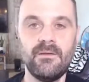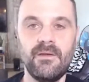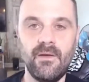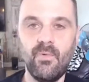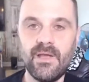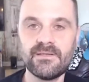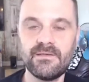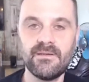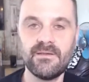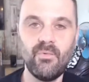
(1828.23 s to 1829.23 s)
Now, where's
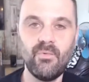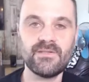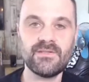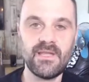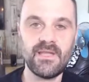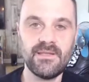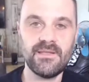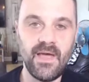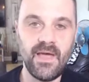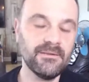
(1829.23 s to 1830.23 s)
the sense
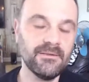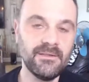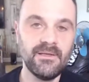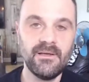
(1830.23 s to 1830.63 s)
in that?